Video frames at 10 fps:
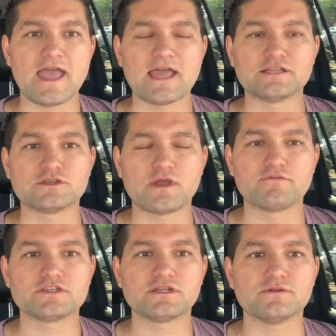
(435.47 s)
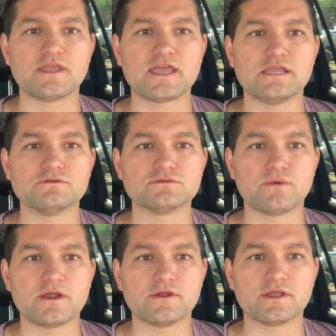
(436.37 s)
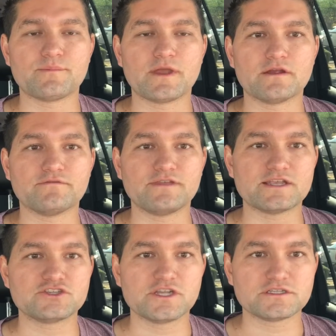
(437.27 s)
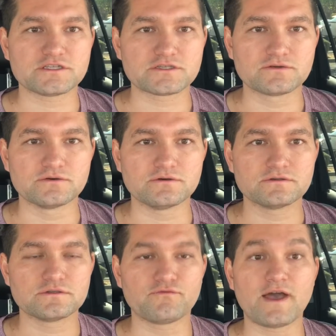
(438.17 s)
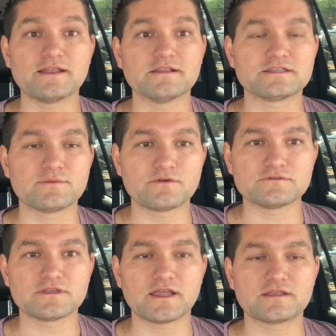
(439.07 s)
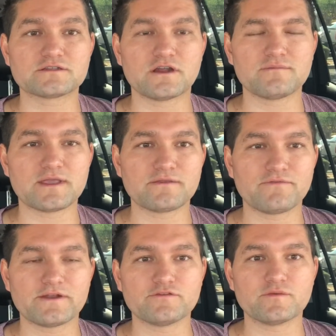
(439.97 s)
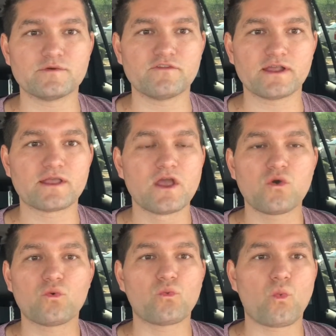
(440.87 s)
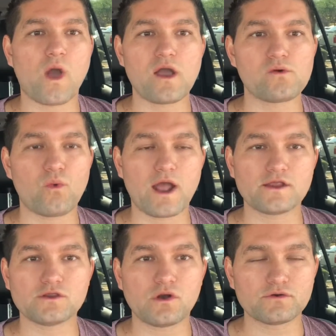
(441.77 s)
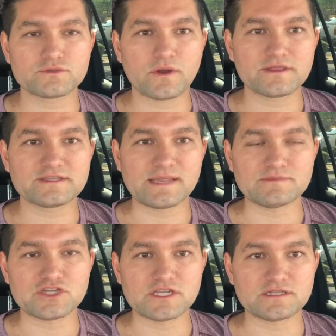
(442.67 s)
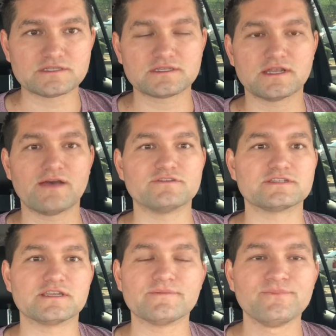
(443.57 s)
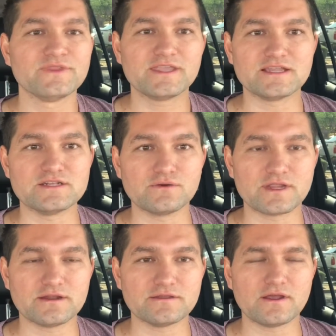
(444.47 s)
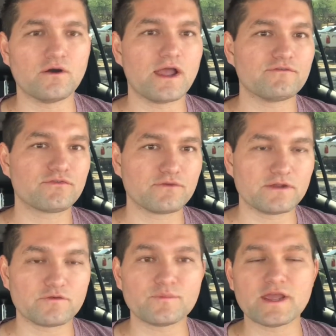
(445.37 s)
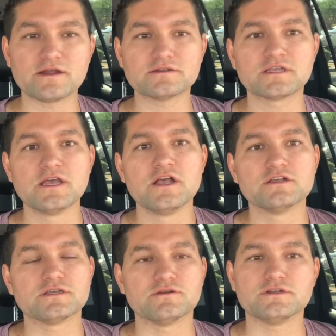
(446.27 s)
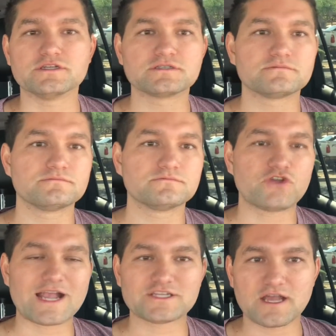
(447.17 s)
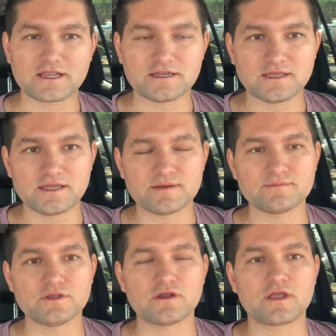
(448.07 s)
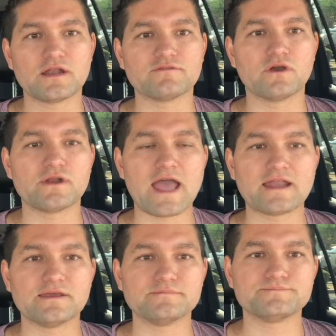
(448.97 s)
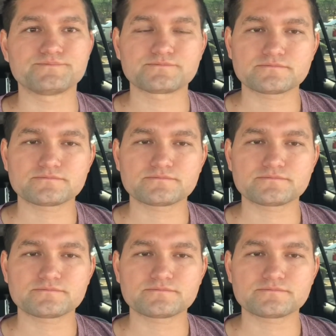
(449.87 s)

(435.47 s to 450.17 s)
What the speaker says: And so every single day he was wearing a pair of Guess jeans to school. So finally someone was started making fun of him of why are you always wearing the same jeans? And obviously kids don't care that, I have 3 different pairs. So they were just trash talking to him, kind of going at him.